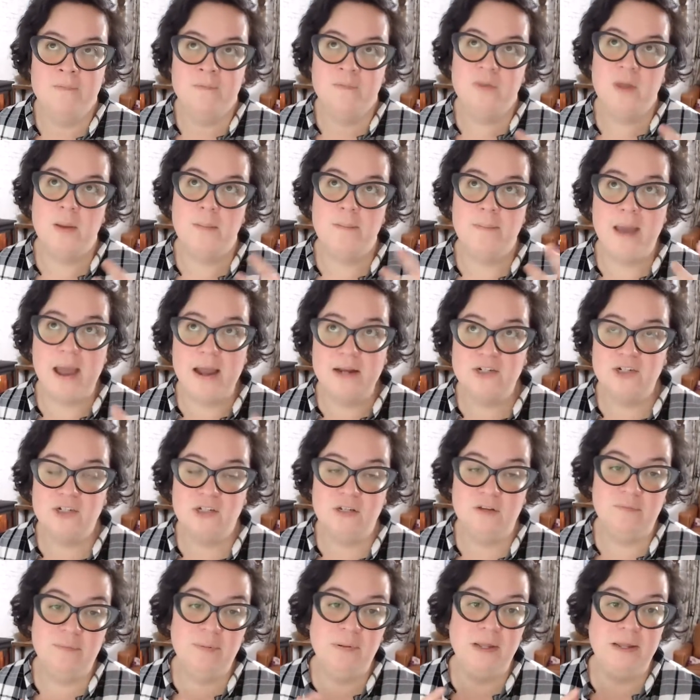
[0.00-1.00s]
the
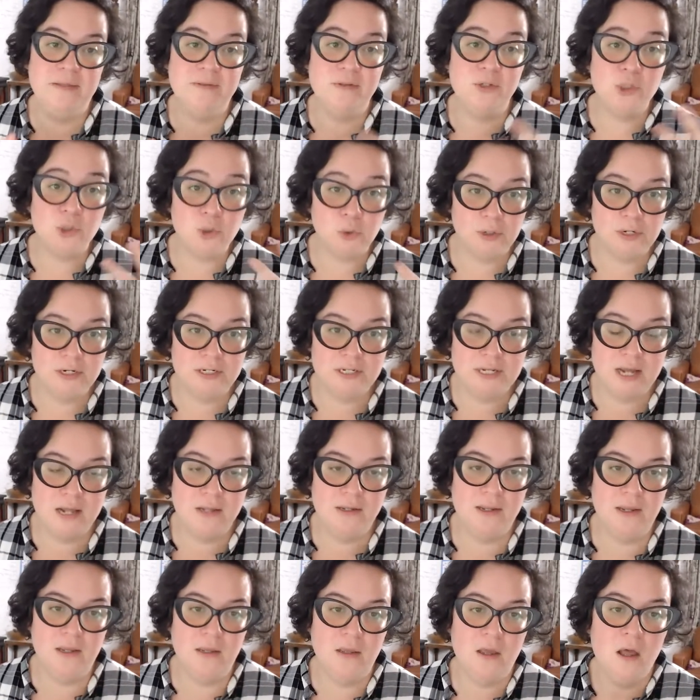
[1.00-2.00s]
imaginative play, the
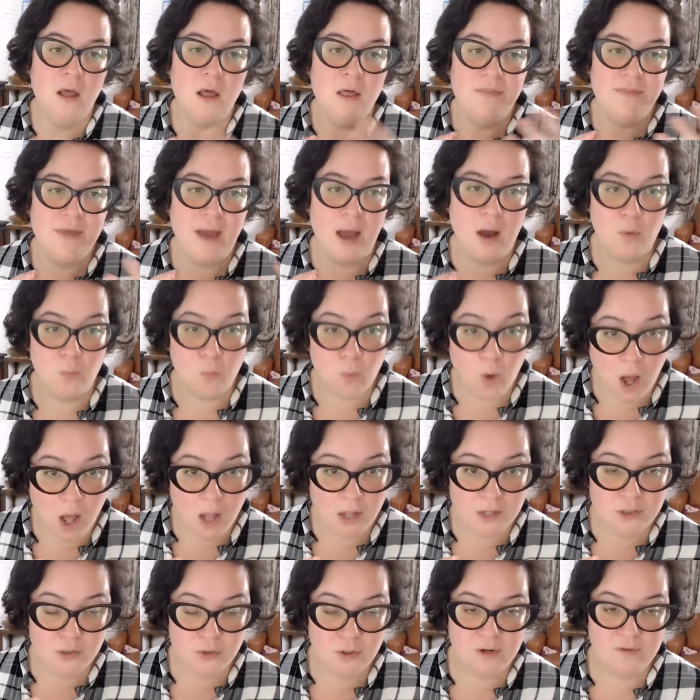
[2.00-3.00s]
storytelling that
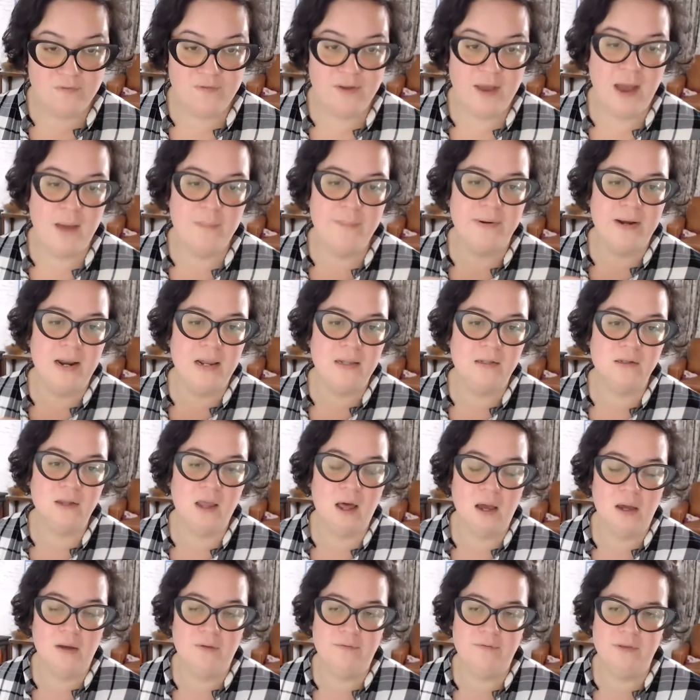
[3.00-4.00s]
Waldorf had, but I
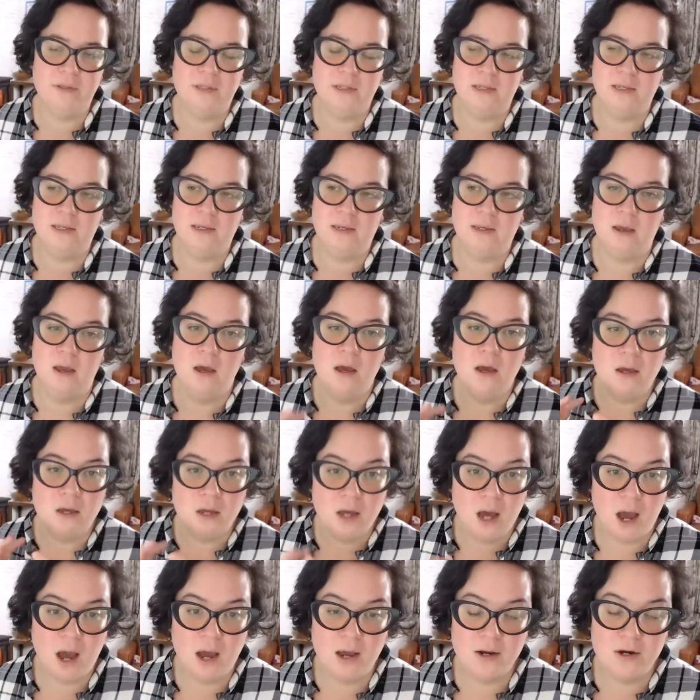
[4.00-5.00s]
loved the
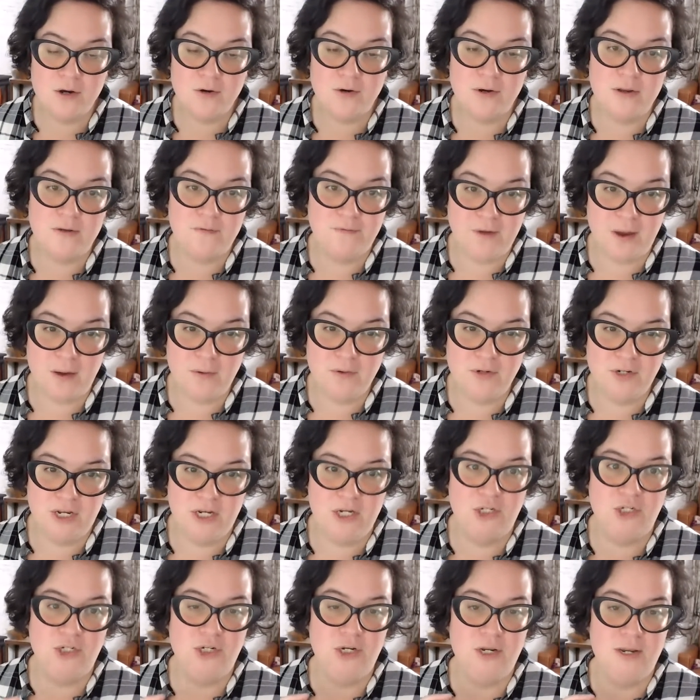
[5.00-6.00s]
concrete
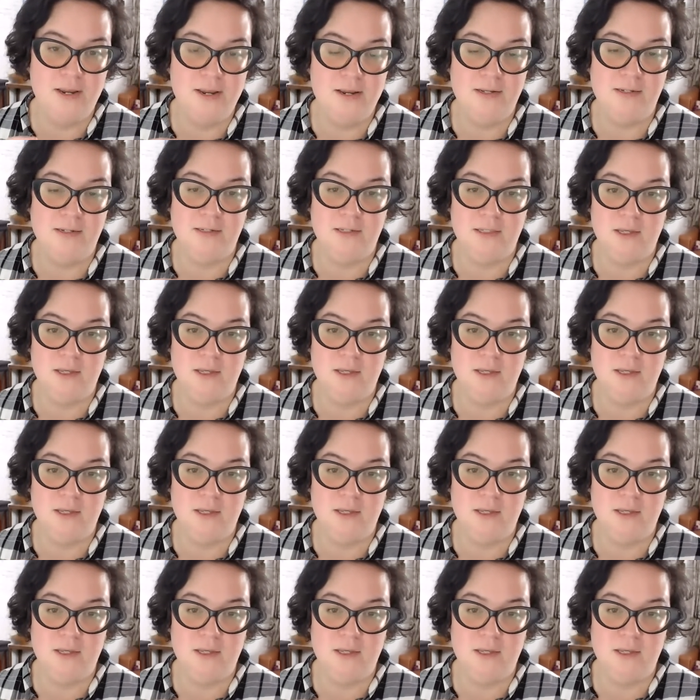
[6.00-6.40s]
foundations,